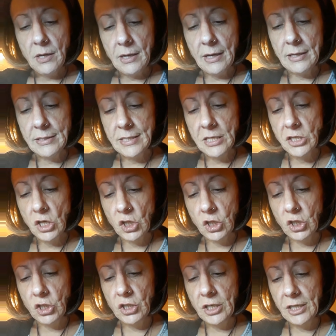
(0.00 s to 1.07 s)
It says,
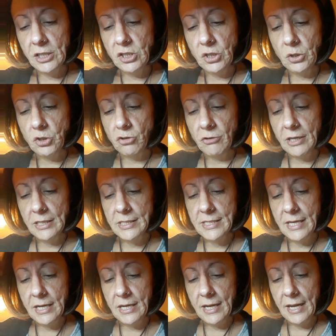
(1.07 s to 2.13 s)
learning to
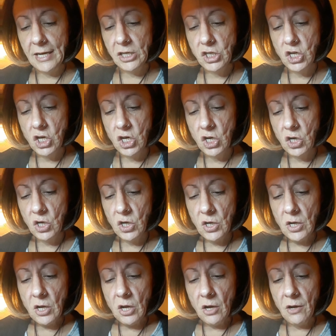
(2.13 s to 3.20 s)
transcend nature
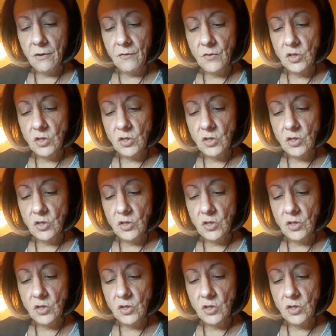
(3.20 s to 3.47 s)
of